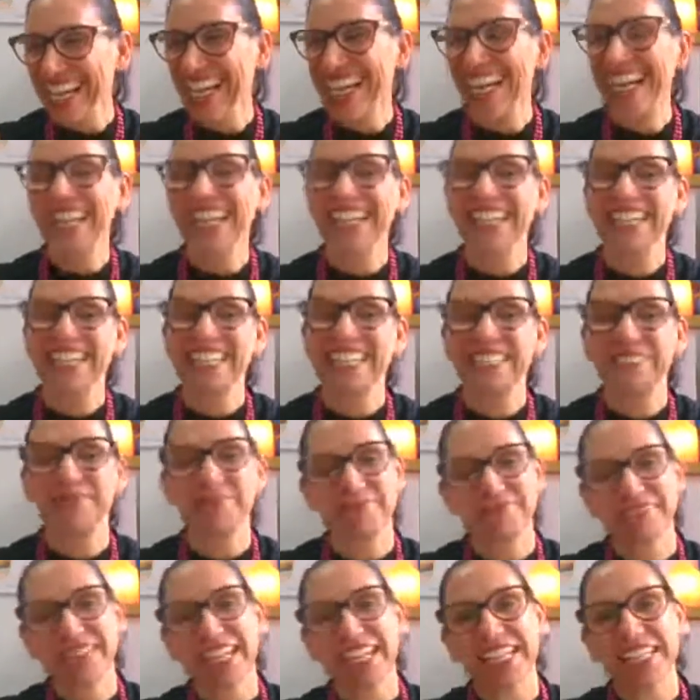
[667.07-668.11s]
And I said,
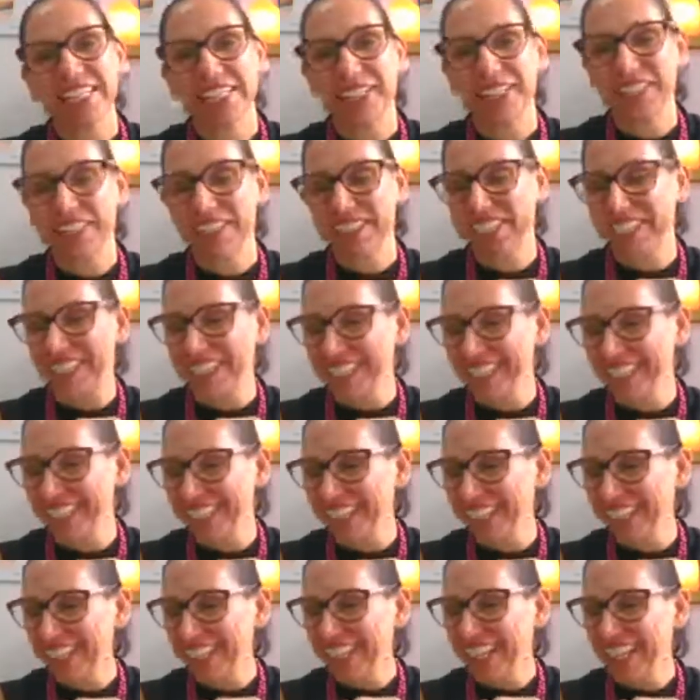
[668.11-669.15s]
thanks, dude.
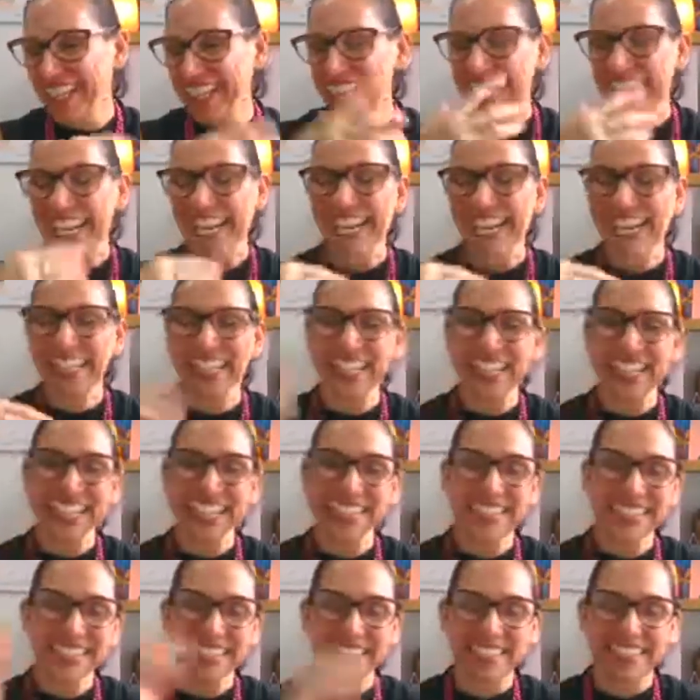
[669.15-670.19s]
And
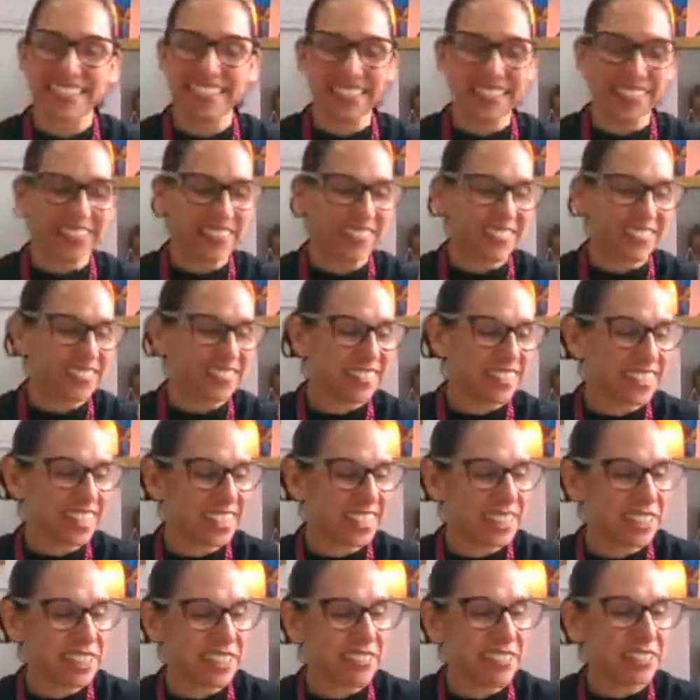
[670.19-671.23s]
he's a
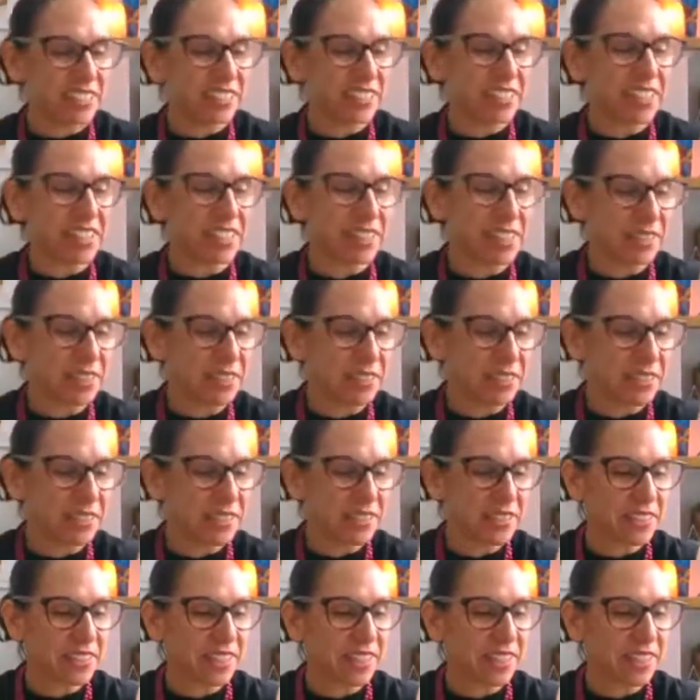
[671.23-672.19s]
6-year-old kid who's